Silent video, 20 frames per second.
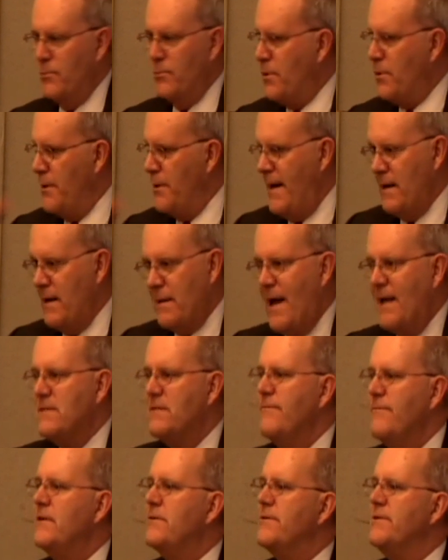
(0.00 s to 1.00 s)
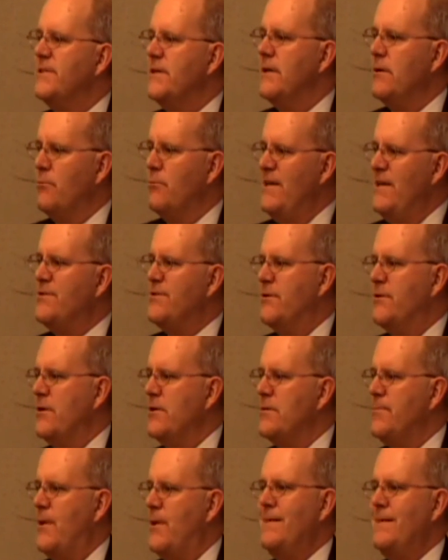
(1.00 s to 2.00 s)
create lots of interesting
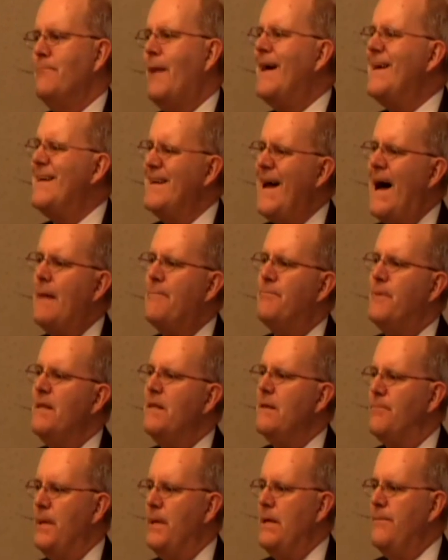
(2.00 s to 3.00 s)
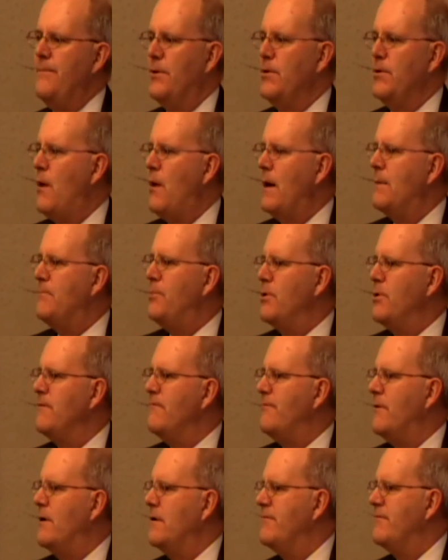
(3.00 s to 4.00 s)
research, but might not be the people you want to put in
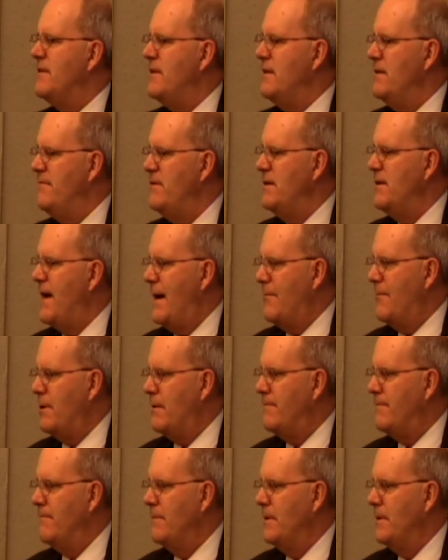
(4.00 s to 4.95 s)
front of a T V camera